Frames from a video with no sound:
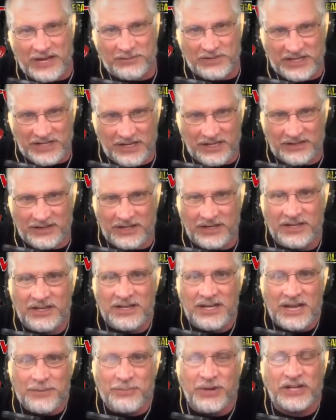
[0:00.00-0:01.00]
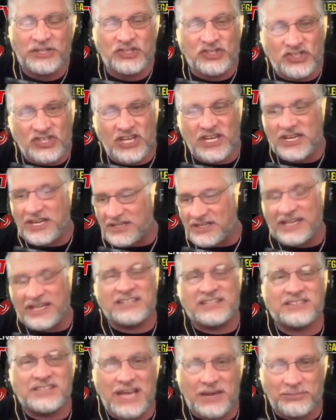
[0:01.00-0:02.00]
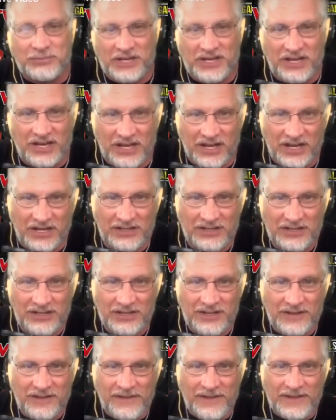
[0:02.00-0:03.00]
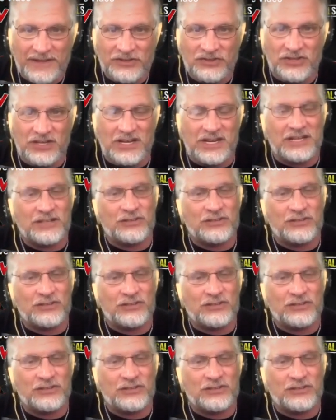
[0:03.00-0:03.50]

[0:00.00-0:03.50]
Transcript: fucking room either. But she accepted her.